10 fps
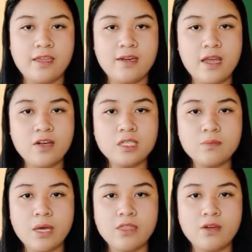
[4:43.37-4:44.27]
The
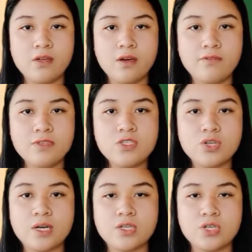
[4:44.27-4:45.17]
direct method of
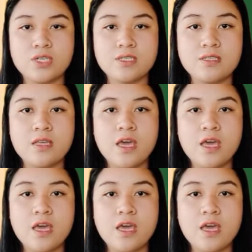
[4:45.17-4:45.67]
instruction